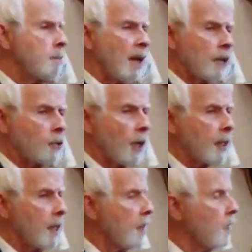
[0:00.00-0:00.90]
of
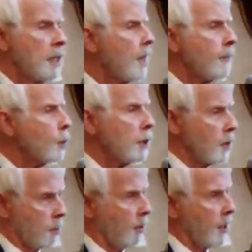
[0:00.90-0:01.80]
backtracking never
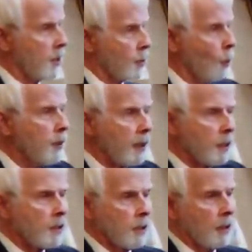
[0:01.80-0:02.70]
takes place
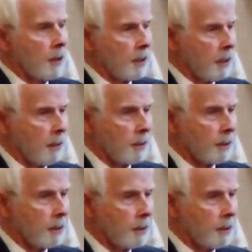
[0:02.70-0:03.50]
within a single account.